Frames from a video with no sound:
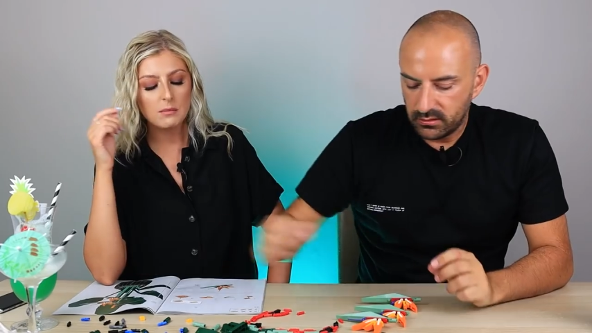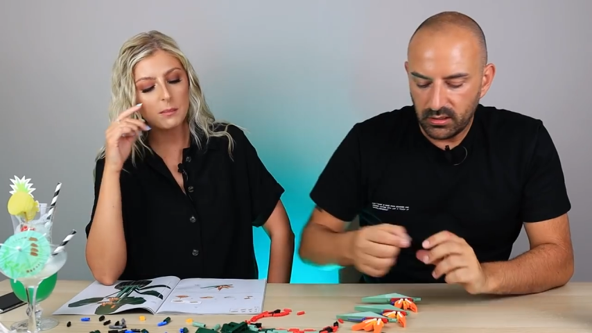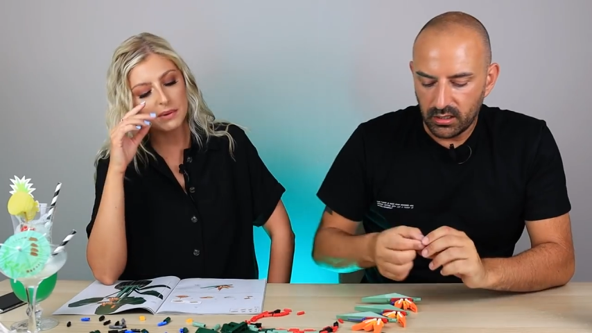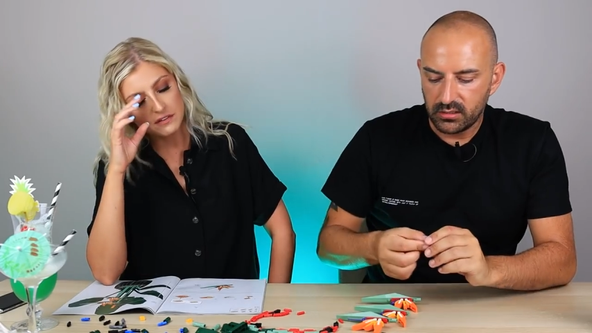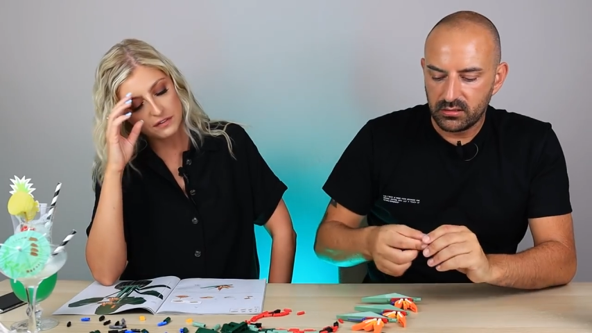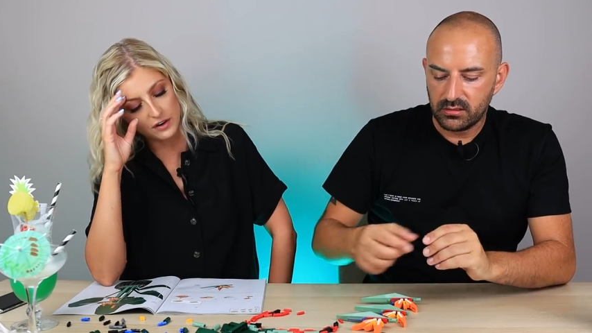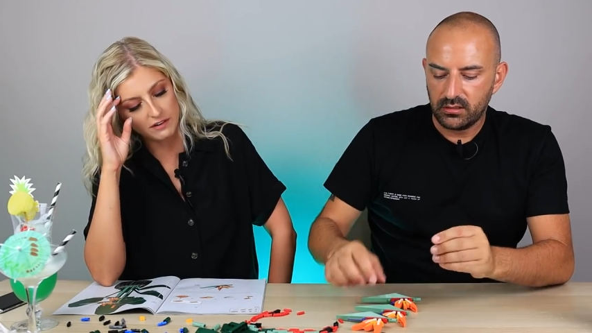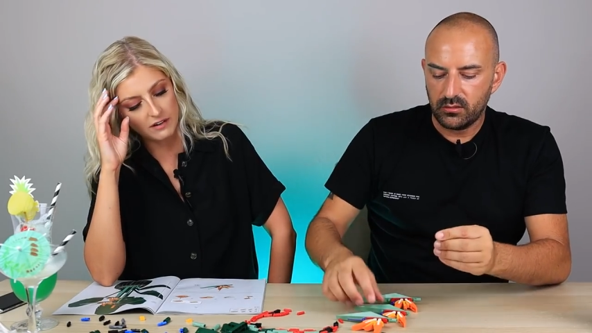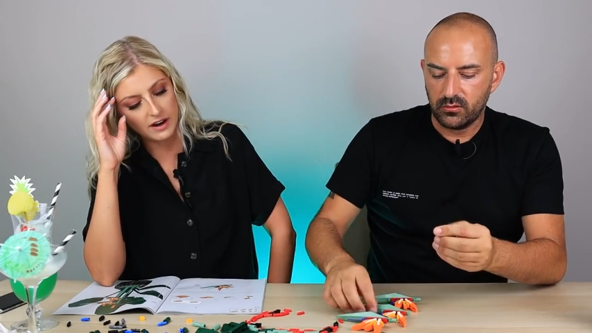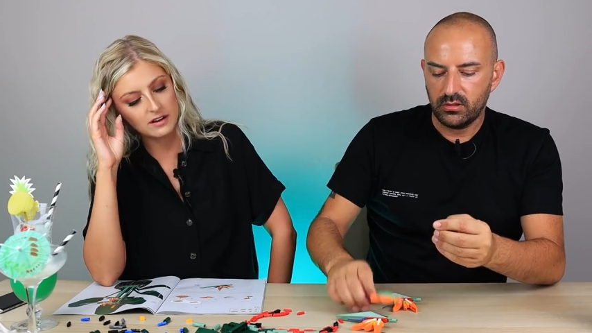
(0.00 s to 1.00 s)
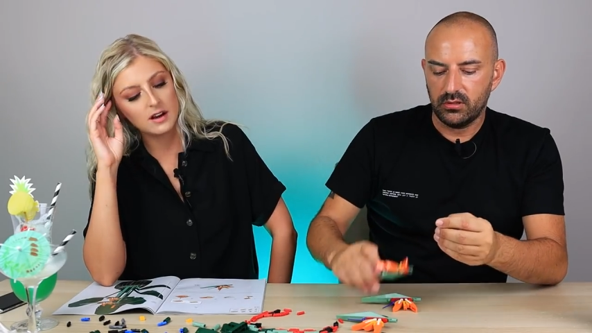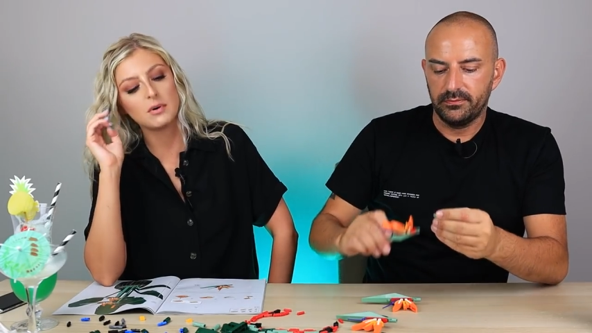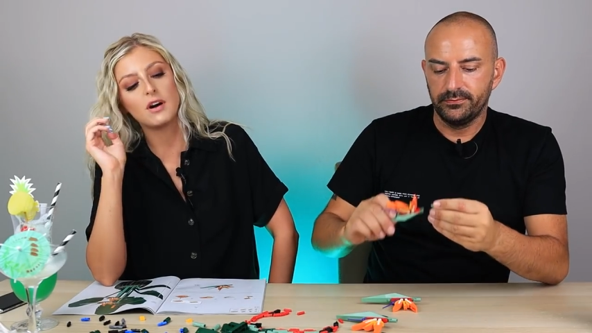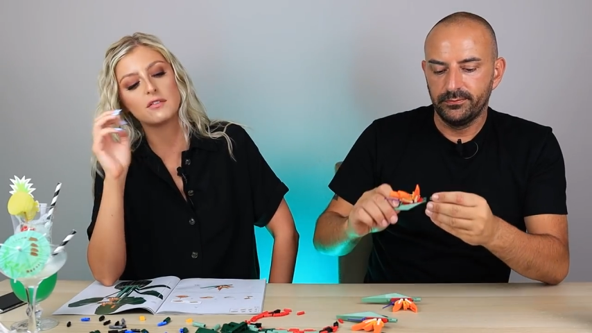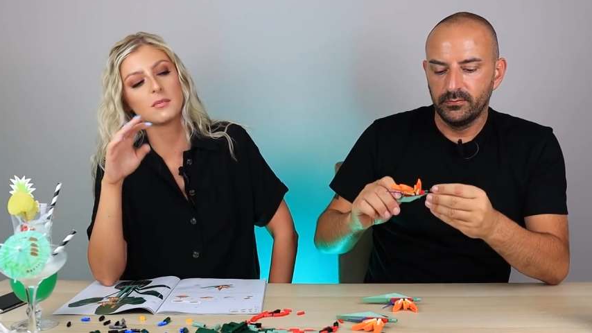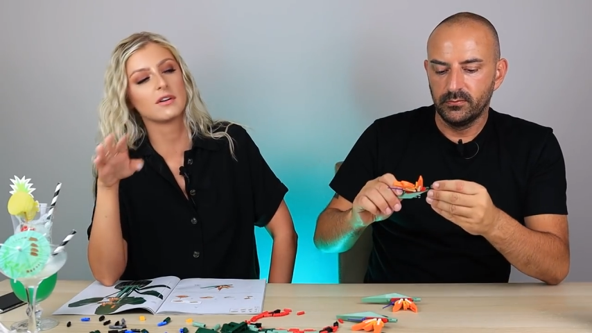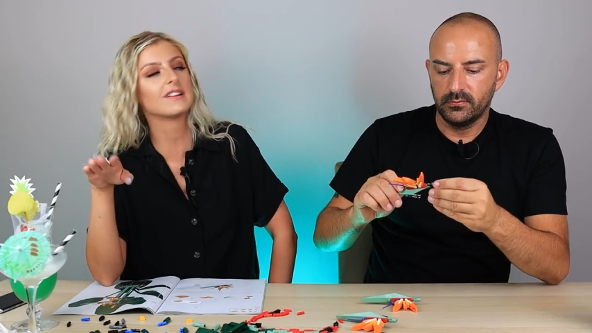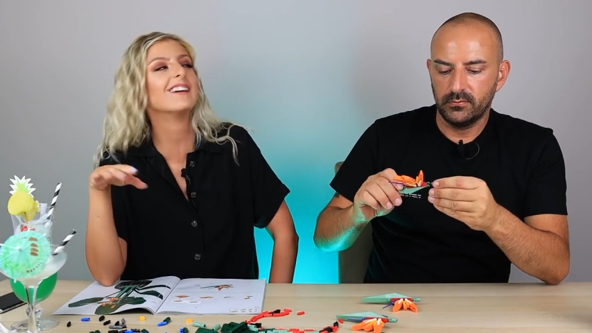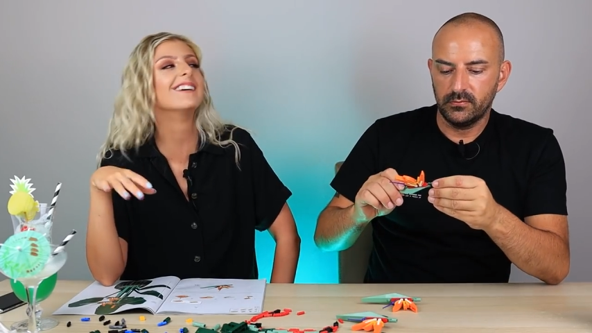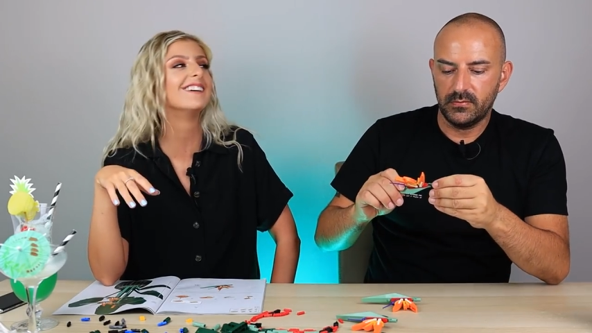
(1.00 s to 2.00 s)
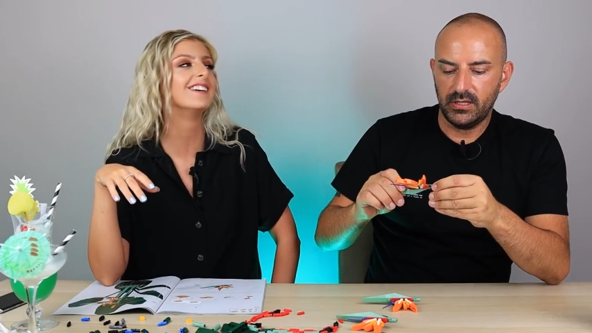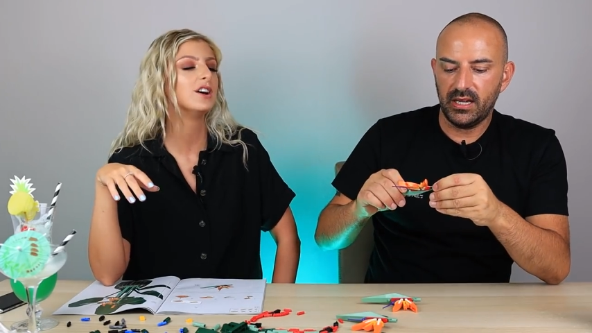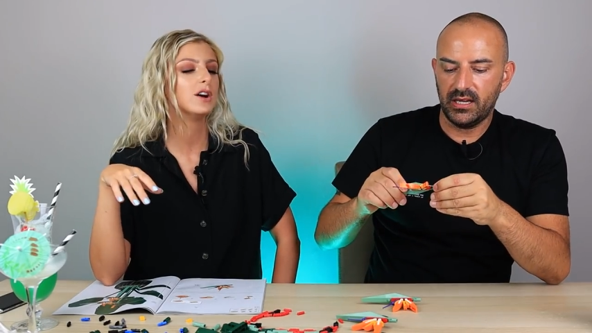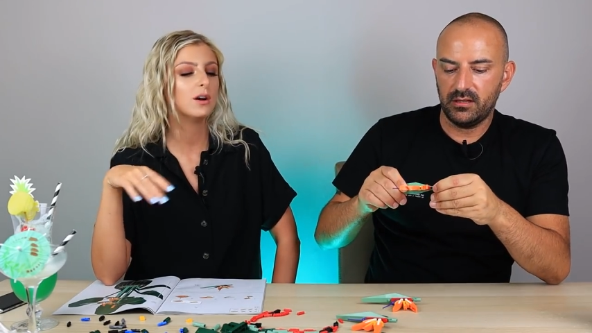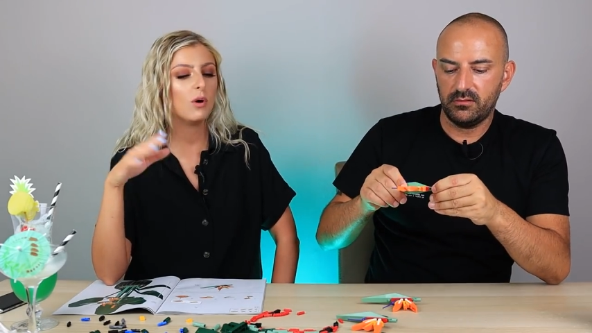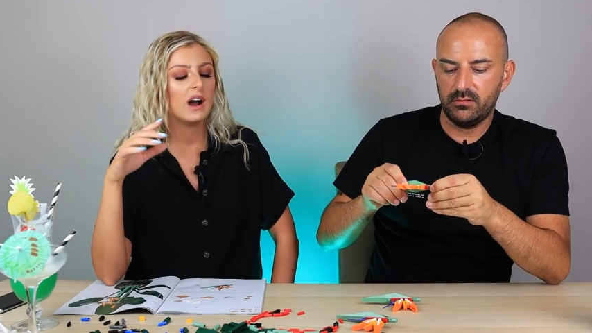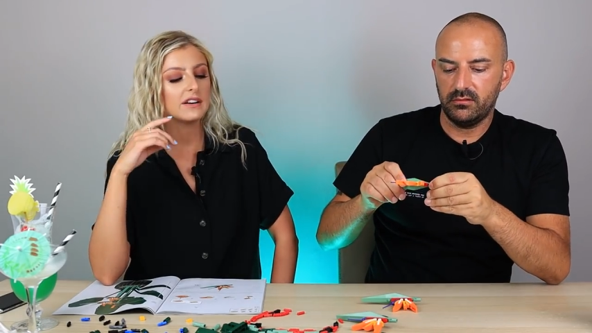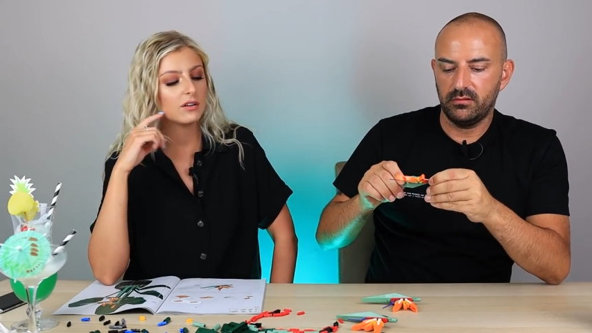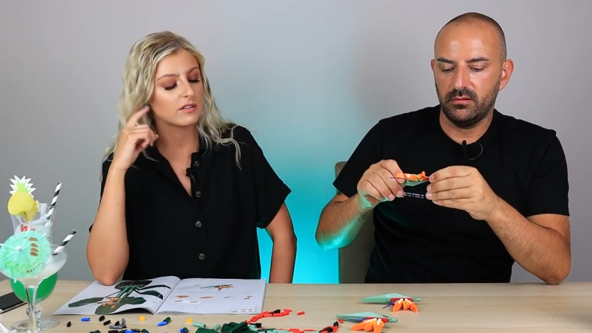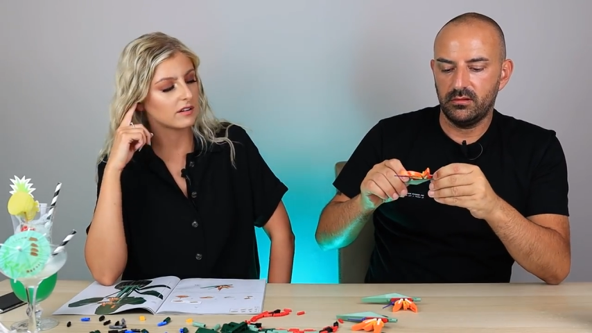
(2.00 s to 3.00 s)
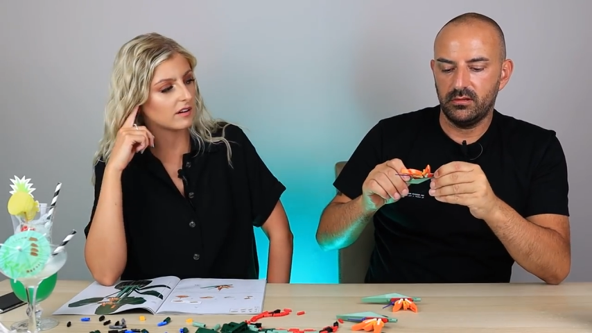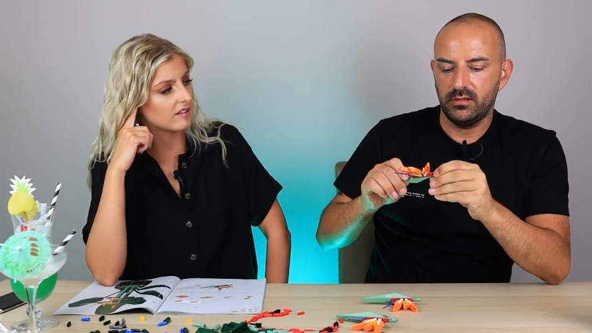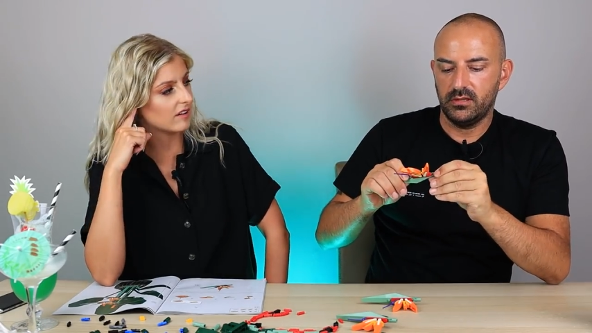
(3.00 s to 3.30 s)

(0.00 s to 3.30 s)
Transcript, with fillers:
Speaker 1: Well, I'm not no, being funny, not right? Really. Apart from us. Yeah. What adult's going